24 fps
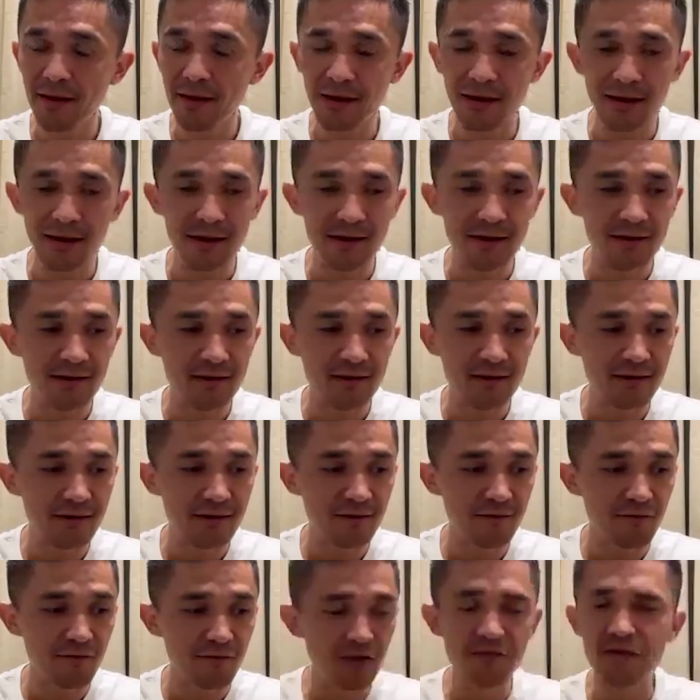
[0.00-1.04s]
And
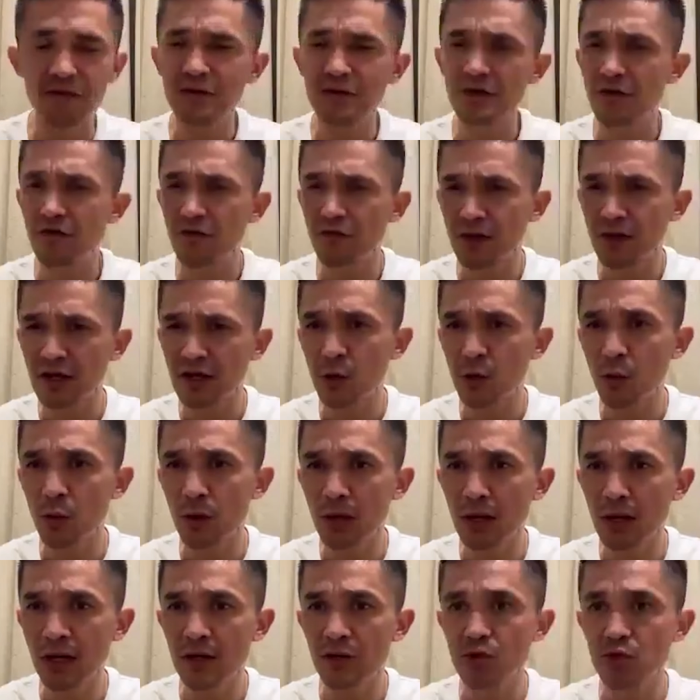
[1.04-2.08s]
we defended really
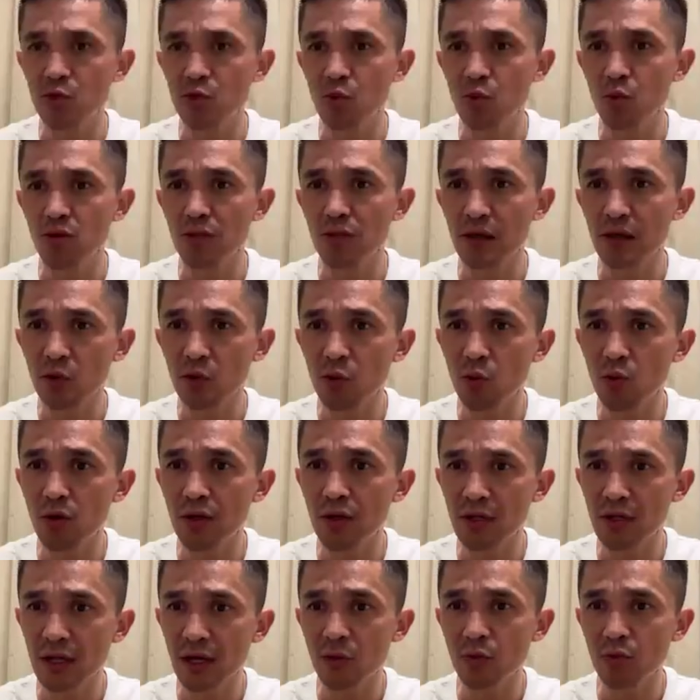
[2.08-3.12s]
well, and to score that goal
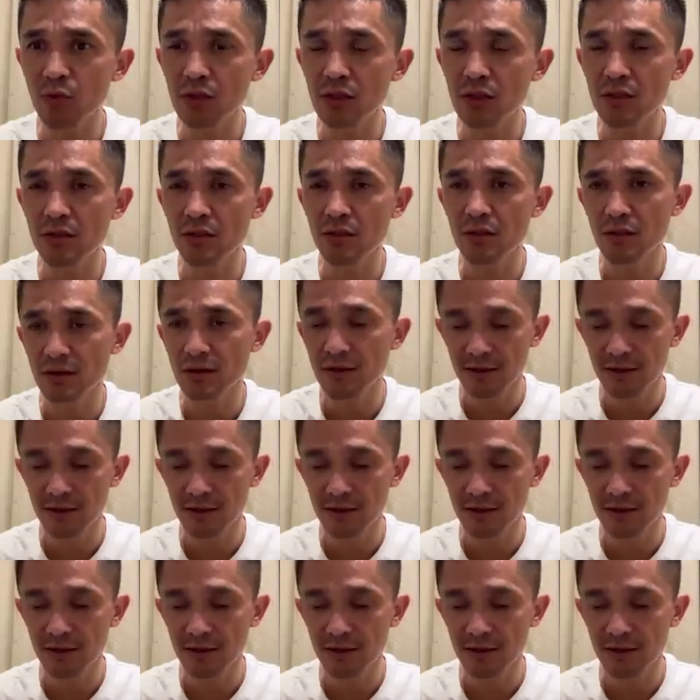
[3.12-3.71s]
in counter